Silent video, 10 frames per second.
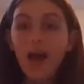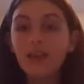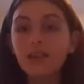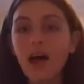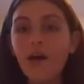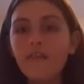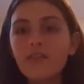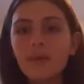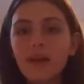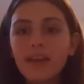Hello
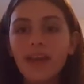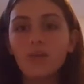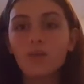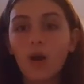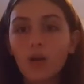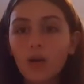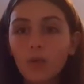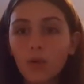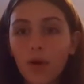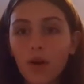everybody and
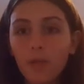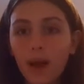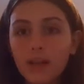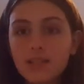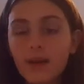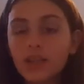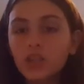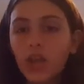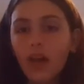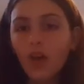welcome back to my
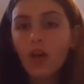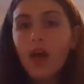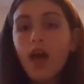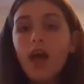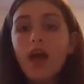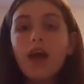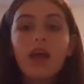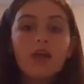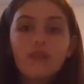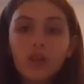channel.
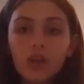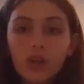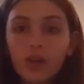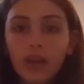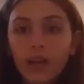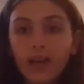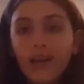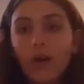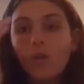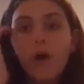If you're new here,
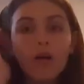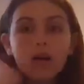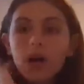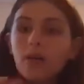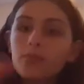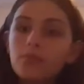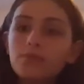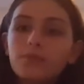welcome.